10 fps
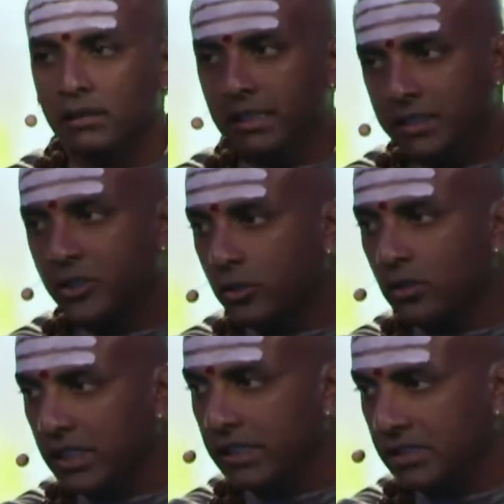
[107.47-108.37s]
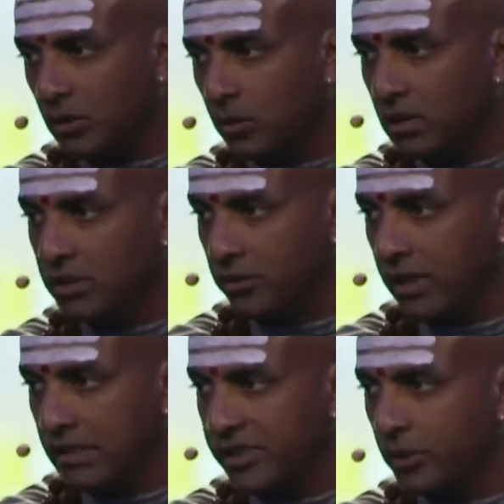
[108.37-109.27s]
It truly is the world's
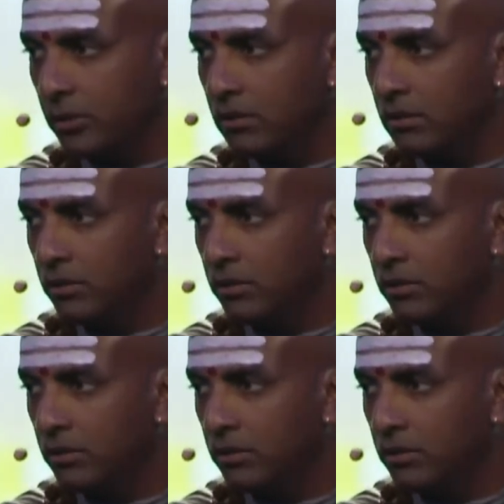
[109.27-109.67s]
greatest tool.